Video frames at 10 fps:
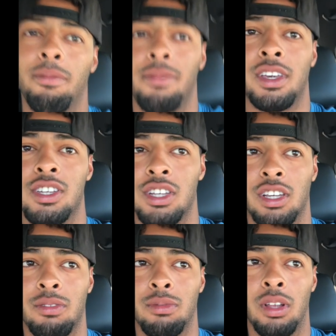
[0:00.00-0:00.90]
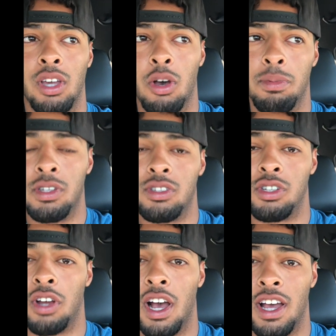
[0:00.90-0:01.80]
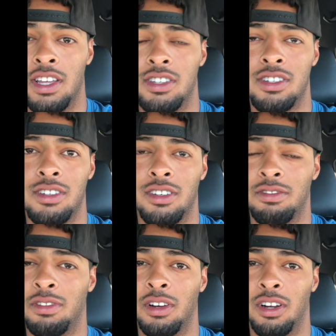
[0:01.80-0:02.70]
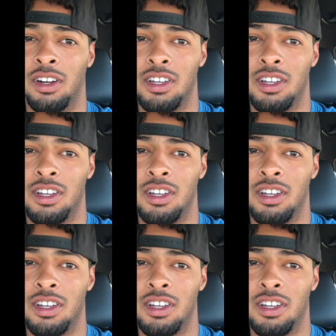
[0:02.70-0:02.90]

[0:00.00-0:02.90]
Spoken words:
because it really opens your eyes for,